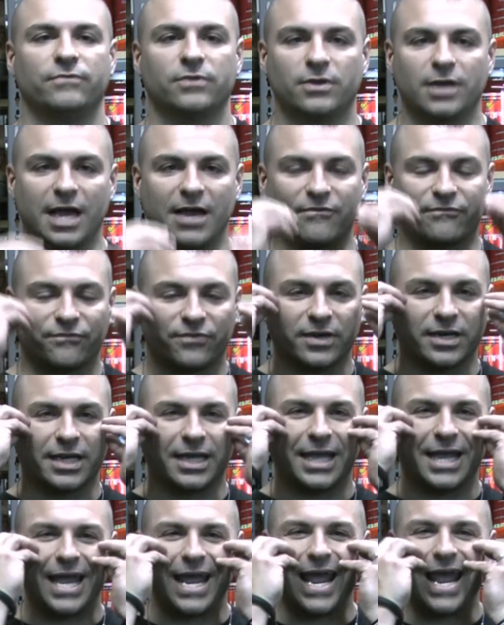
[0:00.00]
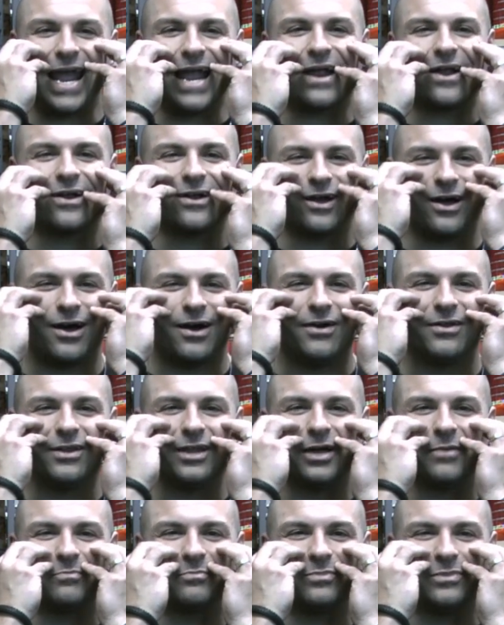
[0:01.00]
You got freaking hair
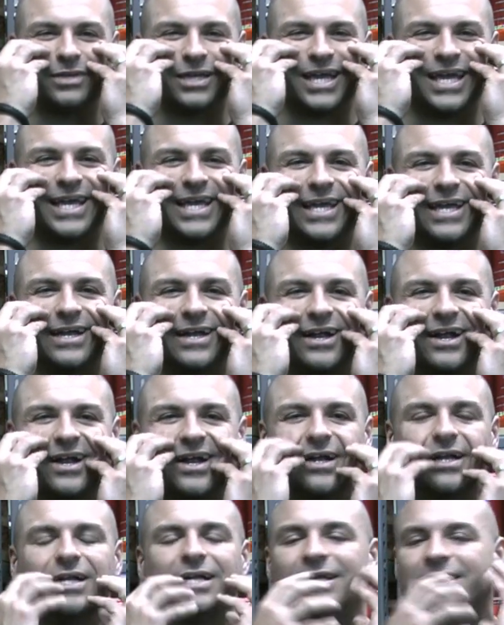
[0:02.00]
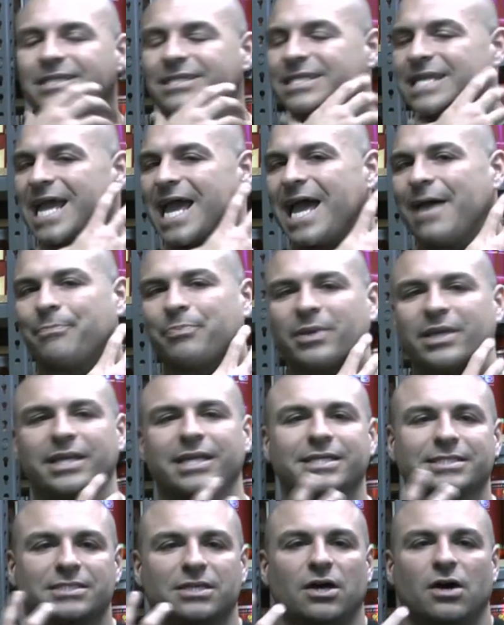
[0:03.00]
all up here,
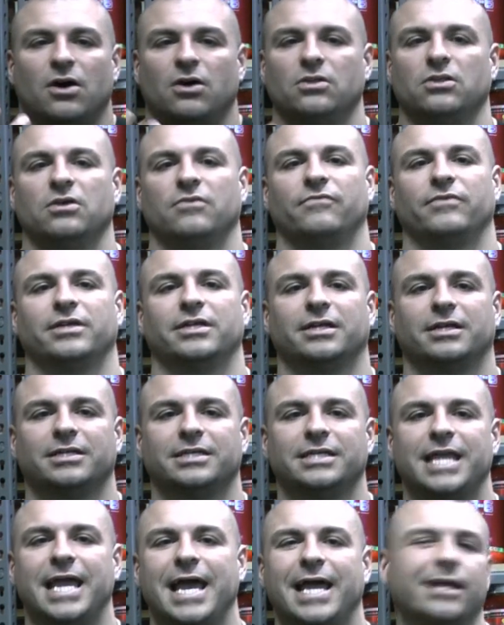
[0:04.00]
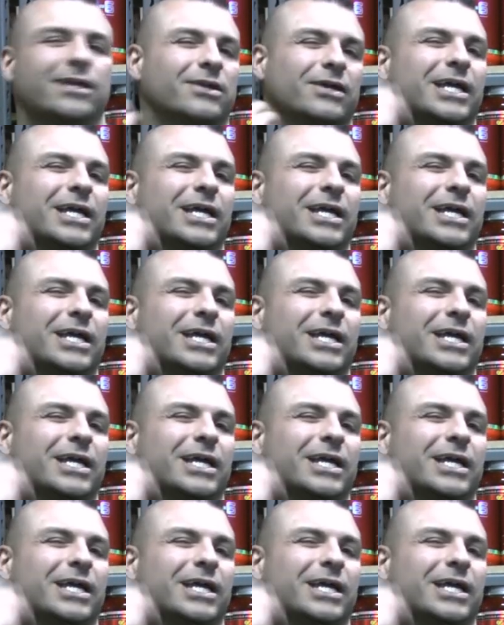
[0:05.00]
nappiness all over your neck.